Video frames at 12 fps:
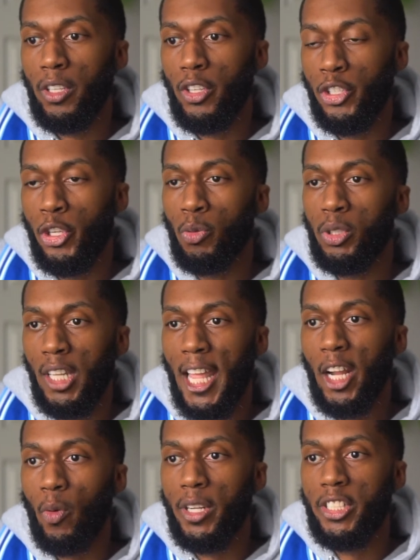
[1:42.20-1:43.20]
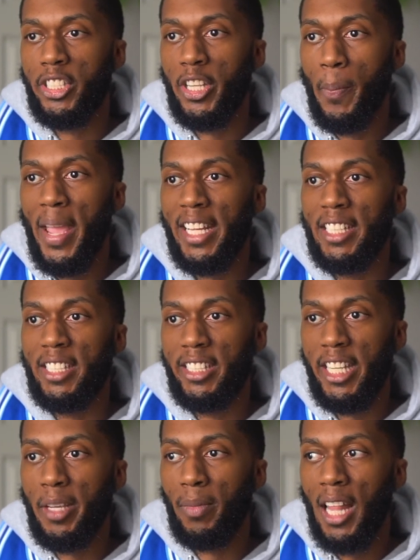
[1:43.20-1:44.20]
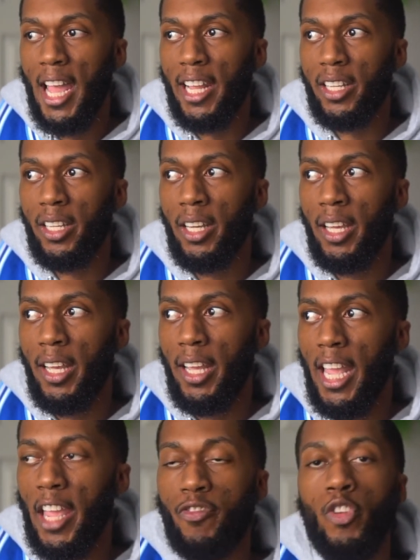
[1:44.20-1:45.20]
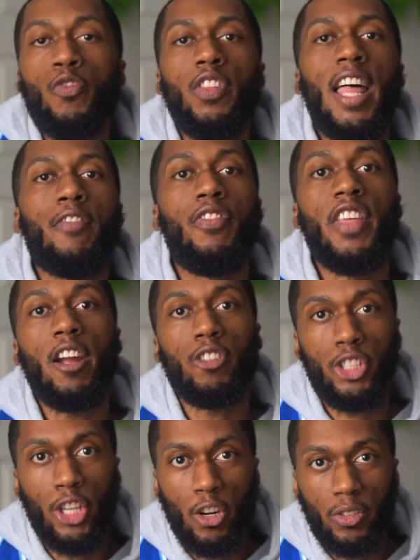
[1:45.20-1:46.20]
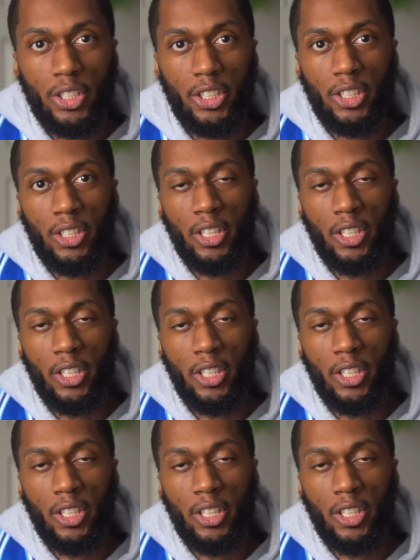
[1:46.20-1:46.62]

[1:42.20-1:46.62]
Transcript: use language to make it seem like if you've left their church,